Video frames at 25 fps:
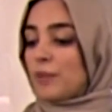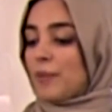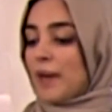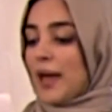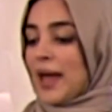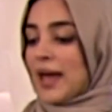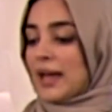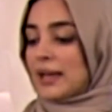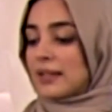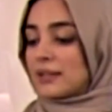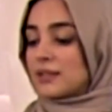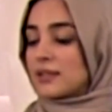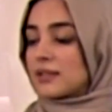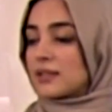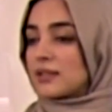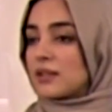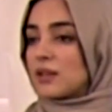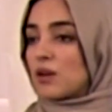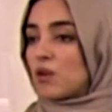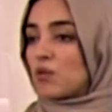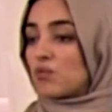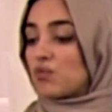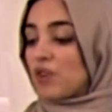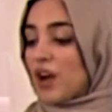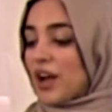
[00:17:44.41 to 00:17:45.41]

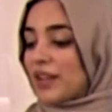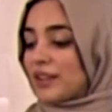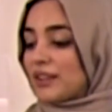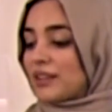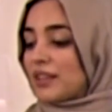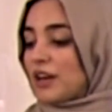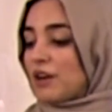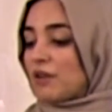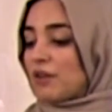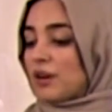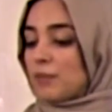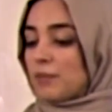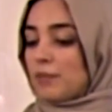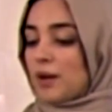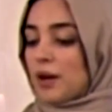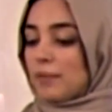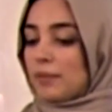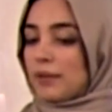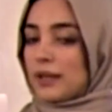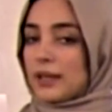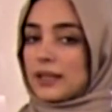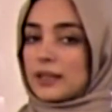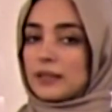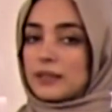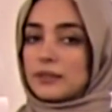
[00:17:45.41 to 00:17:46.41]
pants right there in
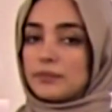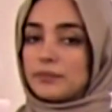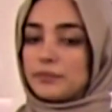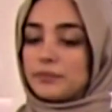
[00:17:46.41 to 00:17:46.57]
public.